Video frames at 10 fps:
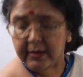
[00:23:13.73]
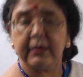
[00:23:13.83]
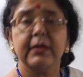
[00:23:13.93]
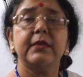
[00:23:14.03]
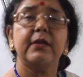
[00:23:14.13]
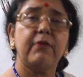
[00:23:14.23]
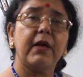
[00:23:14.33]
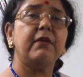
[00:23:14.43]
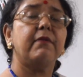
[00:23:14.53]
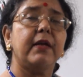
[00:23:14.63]
This is a
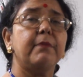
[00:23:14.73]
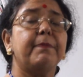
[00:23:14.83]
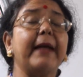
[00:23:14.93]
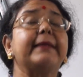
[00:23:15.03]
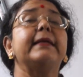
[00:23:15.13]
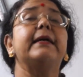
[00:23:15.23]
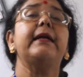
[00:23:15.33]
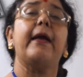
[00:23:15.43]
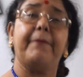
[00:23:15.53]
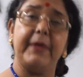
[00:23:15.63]
very practical
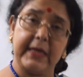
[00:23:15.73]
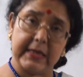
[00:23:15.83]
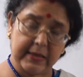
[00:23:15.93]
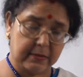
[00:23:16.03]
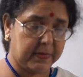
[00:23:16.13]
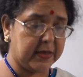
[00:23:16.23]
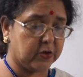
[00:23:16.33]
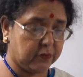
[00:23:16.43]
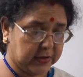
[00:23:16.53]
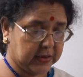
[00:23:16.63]
application
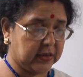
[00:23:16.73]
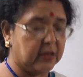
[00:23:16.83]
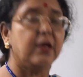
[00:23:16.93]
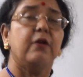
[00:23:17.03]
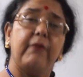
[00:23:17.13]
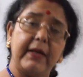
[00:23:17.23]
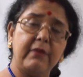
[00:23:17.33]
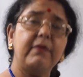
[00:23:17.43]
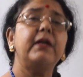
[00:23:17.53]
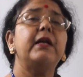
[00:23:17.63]
based question.
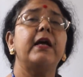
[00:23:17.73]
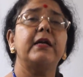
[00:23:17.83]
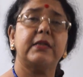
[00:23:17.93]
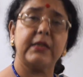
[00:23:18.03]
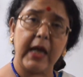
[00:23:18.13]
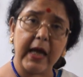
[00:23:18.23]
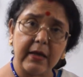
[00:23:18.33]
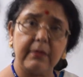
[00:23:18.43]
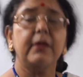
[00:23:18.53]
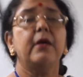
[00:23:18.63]
Whenever a
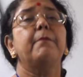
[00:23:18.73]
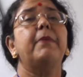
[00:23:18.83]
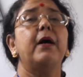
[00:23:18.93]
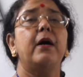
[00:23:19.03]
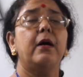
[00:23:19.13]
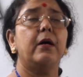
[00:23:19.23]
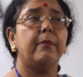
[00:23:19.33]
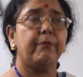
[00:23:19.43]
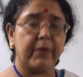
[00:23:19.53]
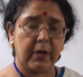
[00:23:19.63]
share
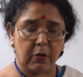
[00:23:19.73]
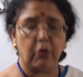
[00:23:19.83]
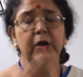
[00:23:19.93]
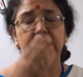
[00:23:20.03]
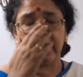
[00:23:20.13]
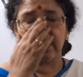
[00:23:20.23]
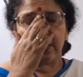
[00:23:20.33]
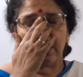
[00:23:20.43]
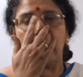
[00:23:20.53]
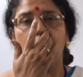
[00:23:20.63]
holder
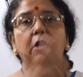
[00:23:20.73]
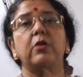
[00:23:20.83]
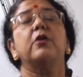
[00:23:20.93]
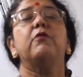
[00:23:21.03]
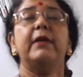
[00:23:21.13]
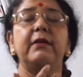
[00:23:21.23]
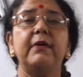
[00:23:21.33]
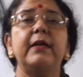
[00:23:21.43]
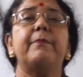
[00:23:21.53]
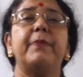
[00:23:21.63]
or
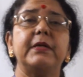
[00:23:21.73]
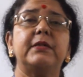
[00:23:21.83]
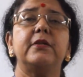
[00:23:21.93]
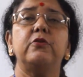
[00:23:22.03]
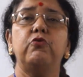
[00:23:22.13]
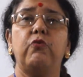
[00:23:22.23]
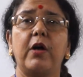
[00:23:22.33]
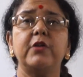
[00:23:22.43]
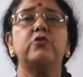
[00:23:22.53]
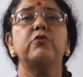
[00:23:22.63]
whenever a person who
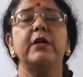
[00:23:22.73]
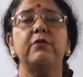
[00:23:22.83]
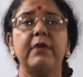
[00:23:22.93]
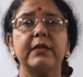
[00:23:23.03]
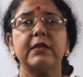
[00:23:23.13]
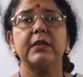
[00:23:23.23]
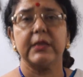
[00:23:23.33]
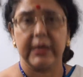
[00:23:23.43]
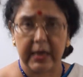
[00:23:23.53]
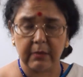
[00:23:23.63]
wants to invest in the
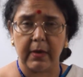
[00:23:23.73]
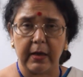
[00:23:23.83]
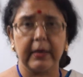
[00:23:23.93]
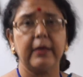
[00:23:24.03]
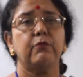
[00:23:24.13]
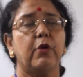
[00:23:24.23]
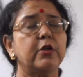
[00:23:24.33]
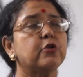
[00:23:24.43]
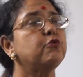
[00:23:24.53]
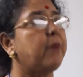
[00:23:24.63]
share market
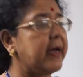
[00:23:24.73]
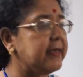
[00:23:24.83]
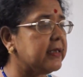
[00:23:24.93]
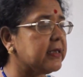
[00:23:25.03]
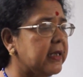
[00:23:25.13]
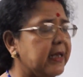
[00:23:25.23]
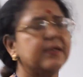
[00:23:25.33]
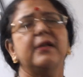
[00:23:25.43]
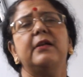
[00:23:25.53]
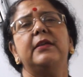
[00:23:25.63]
wants to buy the shares,
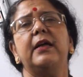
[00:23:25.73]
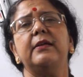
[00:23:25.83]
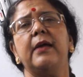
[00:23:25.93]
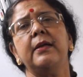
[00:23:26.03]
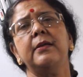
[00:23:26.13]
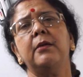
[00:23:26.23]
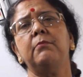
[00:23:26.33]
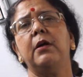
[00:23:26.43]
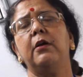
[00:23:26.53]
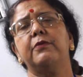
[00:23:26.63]
there are n
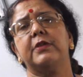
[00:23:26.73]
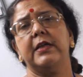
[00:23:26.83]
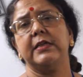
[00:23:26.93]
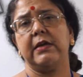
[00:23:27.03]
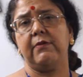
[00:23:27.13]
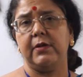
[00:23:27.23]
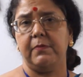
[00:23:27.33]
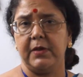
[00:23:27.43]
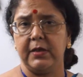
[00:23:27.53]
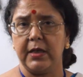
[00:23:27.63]
number of shares
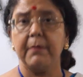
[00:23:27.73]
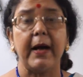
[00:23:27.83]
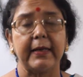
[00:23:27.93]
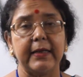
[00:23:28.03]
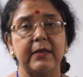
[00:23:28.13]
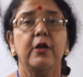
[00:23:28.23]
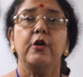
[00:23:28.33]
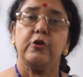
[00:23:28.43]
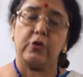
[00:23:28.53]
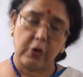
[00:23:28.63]
available in the market.
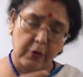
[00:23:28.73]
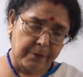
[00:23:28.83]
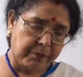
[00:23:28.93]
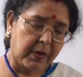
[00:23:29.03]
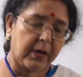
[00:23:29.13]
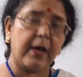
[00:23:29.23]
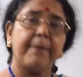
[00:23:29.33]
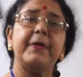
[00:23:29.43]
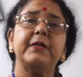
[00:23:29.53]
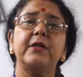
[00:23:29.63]
So a
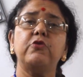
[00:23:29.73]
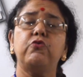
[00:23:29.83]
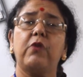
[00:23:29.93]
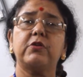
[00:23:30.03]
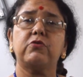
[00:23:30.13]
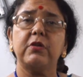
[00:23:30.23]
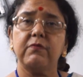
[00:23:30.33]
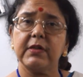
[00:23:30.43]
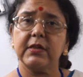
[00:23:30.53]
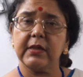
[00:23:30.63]
person who wants to
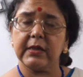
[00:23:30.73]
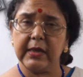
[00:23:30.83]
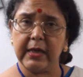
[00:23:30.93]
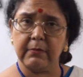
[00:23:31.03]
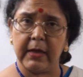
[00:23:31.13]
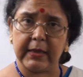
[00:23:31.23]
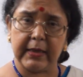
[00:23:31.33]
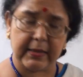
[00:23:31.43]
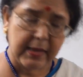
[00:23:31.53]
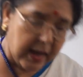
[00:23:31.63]
invest in the share
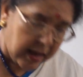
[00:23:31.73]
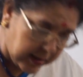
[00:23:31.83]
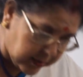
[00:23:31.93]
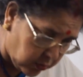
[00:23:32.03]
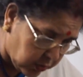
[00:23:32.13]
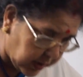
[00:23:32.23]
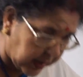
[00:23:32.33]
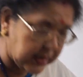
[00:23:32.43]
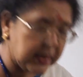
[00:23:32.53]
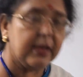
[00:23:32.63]
market has to
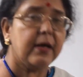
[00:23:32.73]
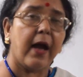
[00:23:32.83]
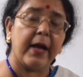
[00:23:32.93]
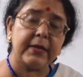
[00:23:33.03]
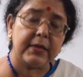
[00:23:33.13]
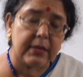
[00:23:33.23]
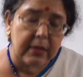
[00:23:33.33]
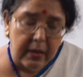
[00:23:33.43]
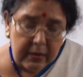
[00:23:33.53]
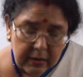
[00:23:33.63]
study and
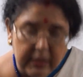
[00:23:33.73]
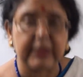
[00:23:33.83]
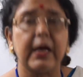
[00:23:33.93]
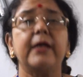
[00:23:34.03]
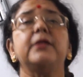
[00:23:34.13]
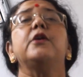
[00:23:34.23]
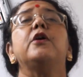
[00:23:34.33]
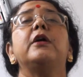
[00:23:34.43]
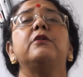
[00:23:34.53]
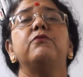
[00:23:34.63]
decide
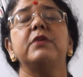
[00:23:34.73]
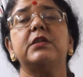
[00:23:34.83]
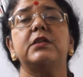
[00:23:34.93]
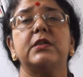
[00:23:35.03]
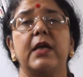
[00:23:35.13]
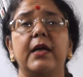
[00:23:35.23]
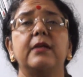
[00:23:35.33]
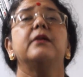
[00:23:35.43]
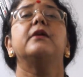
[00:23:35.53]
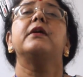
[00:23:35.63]
in which
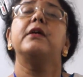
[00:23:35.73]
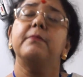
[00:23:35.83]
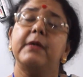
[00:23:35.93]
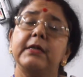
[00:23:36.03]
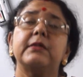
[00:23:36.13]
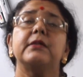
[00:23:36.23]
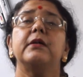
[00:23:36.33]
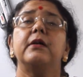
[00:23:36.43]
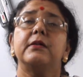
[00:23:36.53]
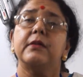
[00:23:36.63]
share he must
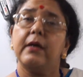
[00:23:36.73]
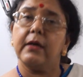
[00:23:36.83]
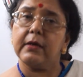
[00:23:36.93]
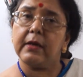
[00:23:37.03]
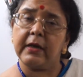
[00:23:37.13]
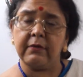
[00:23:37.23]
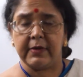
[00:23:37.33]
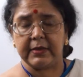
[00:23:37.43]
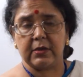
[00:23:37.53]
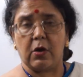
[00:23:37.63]

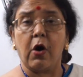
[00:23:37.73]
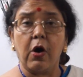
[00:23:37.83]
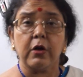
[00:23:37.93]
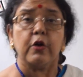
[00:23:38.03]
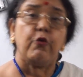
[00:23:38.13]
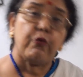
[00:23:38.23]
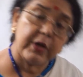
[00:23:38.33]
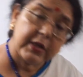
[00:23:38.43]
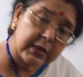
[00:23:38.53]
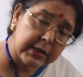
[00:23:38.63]
invest or
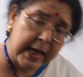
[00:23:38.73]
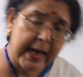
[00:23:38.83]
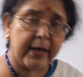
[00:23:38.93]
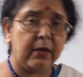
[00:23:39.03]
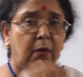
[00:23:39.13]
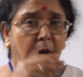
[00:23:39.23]
which share